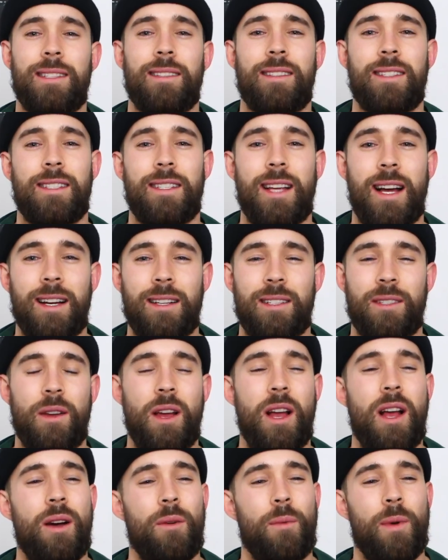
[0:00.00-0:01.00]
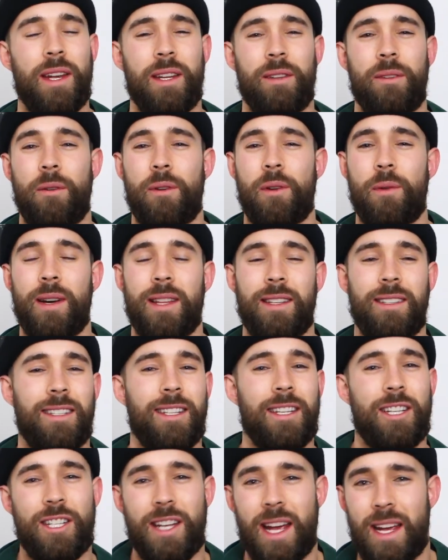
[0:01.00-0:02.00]
sucks where you don't know whether
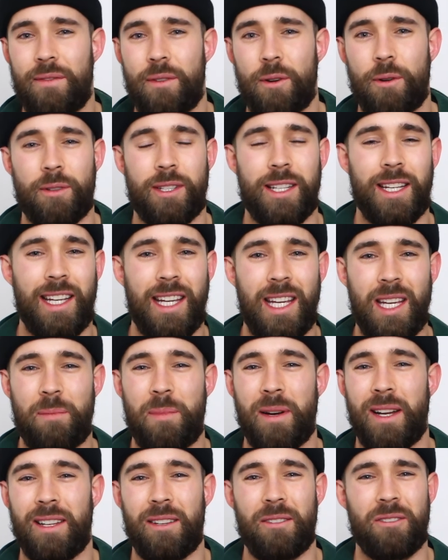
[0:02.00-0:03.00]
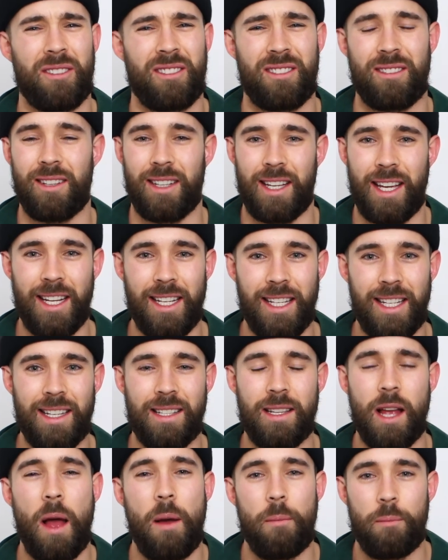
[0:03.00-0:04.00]
to shave it or to keep it and you just look
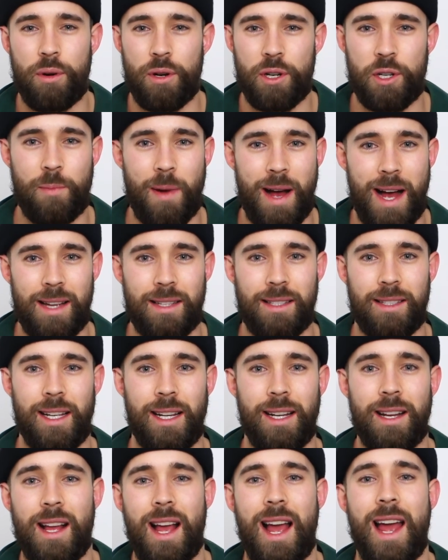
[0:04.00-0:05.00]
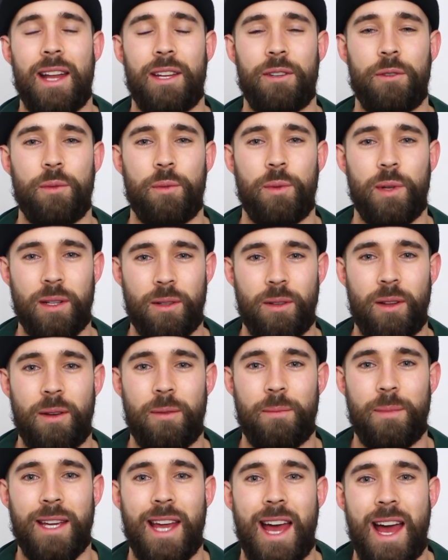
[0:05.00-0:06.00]
hideous. Push past it and you will
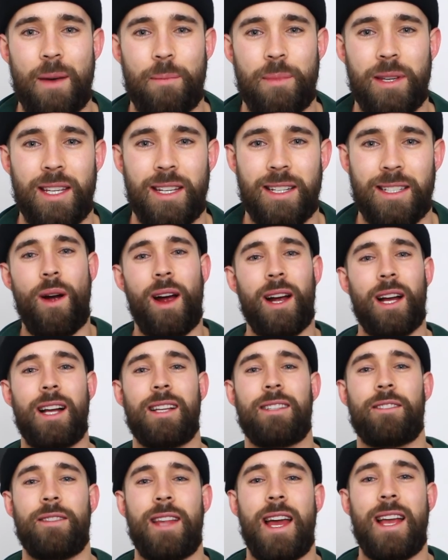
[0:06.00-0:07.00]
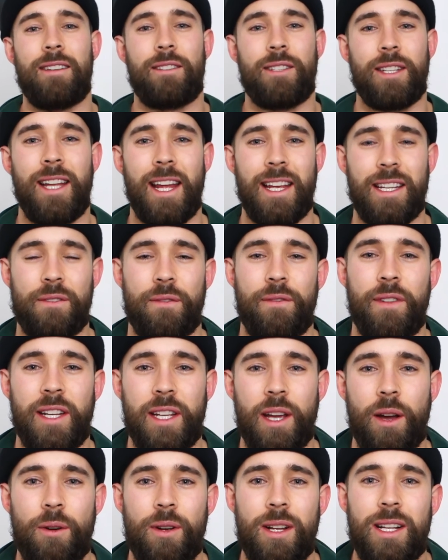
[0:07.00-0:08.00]
be happy. All right, guys, so that is today's
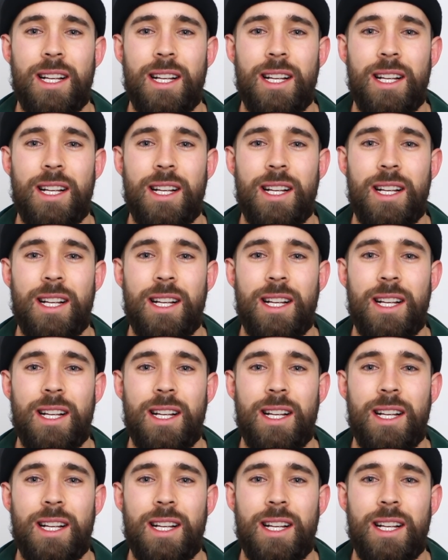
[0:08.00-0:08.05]
video.